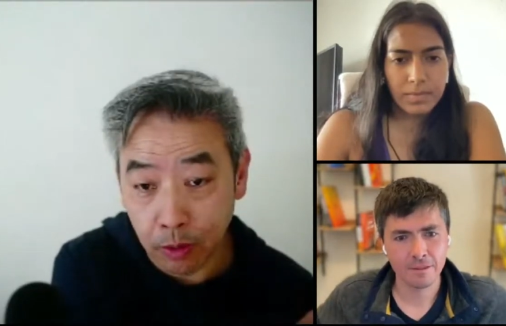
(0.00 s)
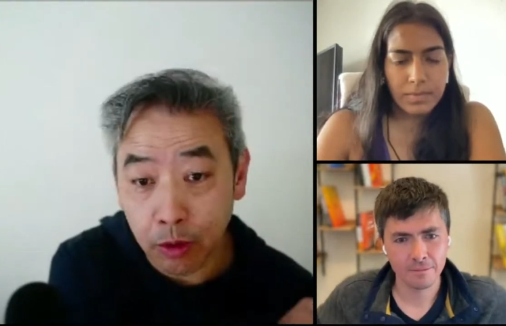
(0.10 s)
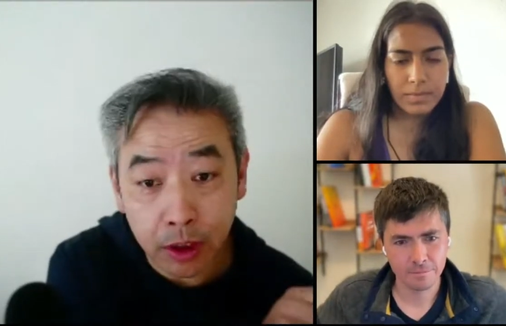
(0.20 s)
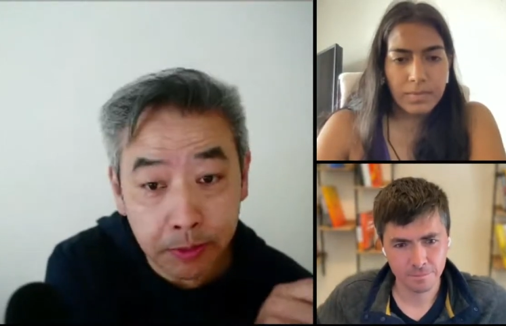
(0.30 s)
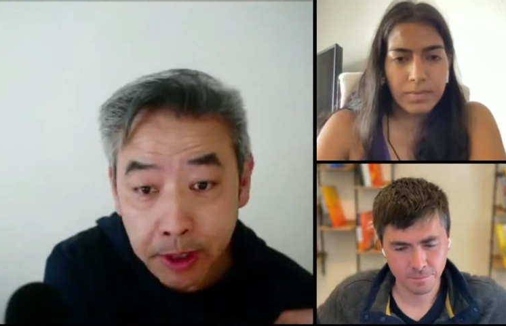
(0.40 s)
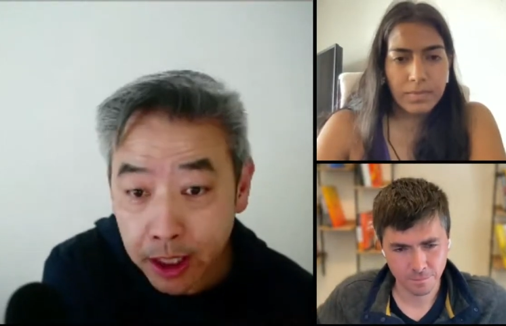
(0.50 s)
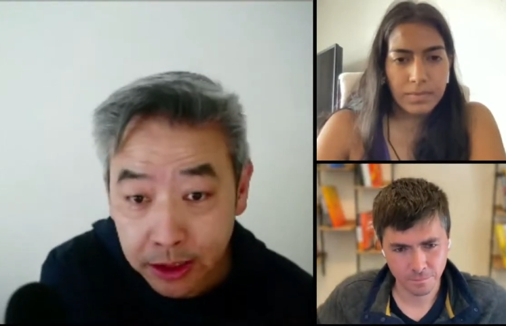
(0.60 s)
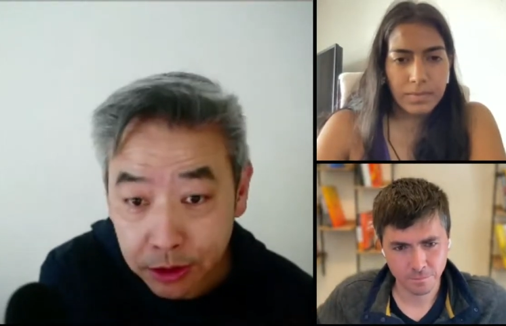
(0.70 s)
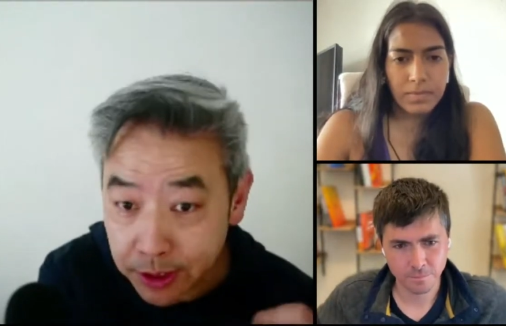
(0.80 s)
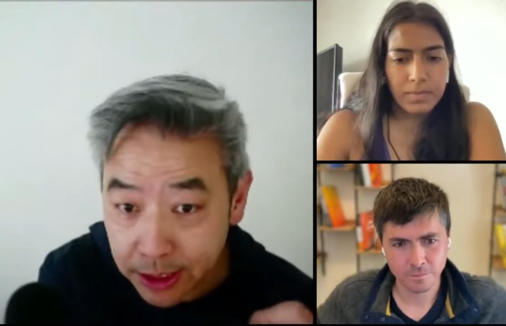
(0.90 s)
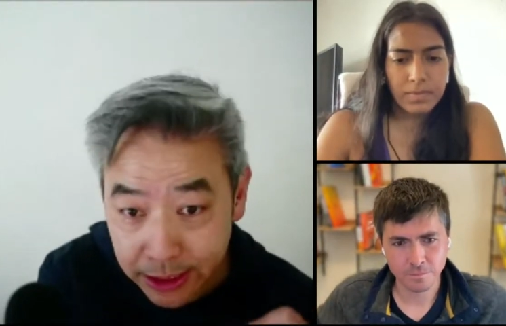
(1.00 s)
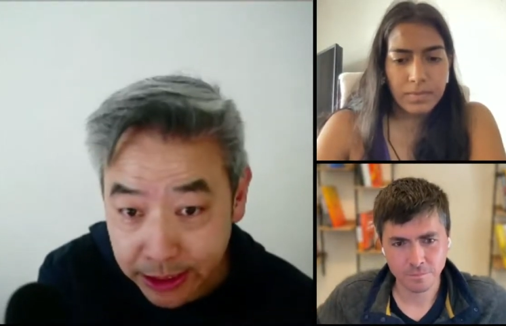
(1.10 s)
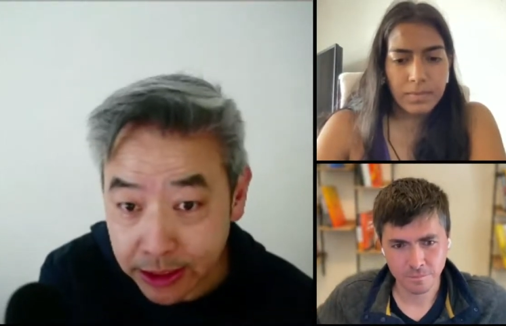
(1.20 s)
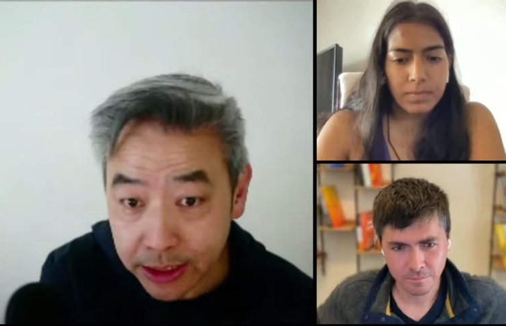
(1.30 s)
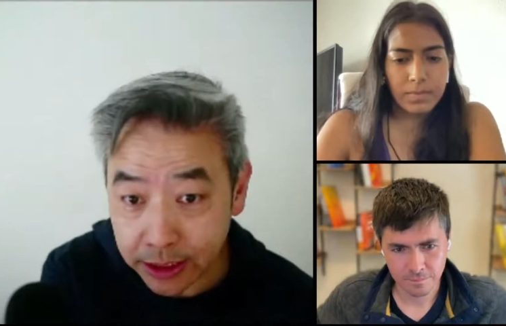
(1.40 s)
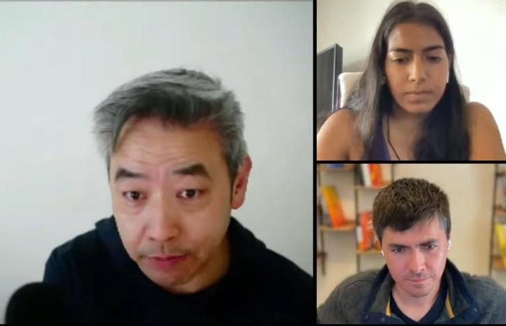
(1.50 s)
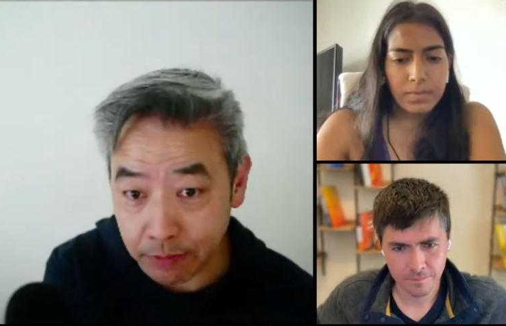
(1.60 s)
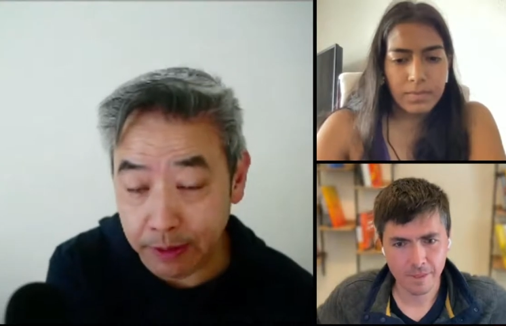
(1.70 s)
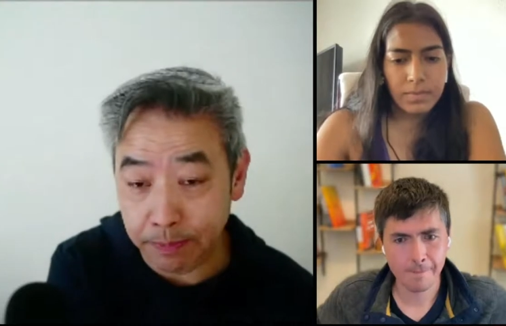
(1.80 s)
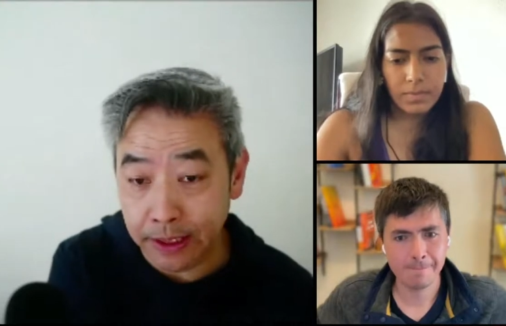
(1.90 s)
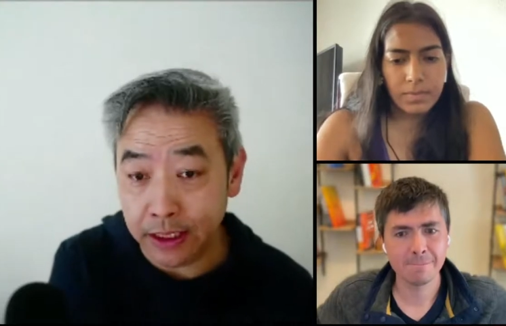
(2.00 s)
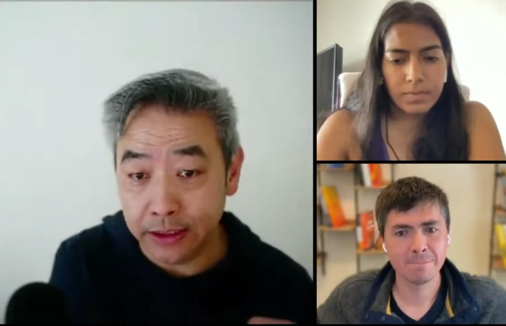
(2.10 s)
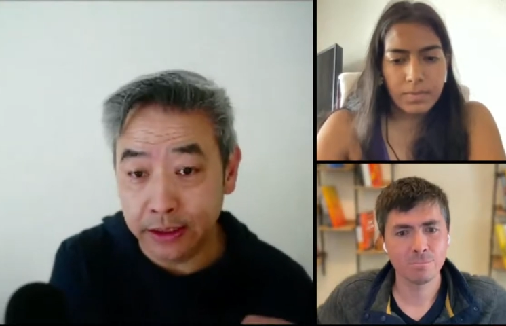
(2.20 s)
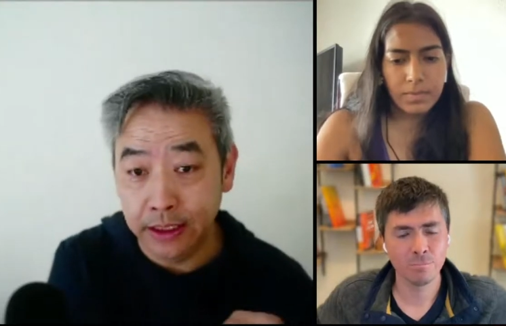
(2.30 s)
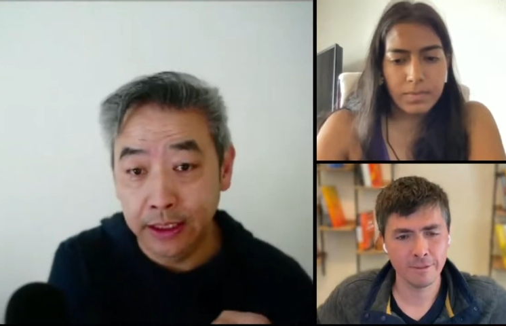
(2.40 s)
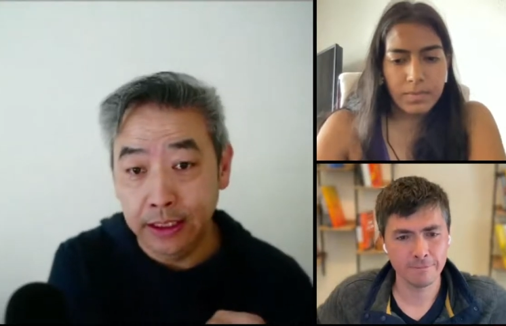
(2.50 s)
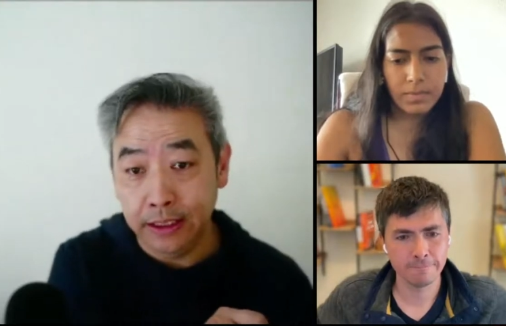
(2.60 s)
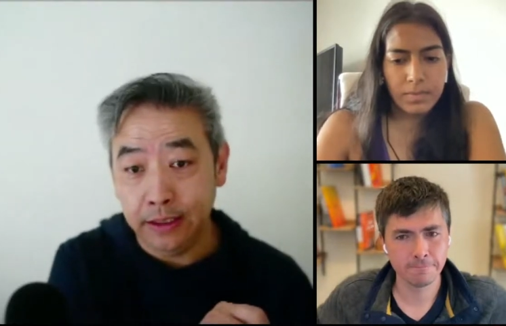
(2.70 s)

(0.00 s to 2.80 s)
Speaker 1: or to be honest, in 2018, right? Because right.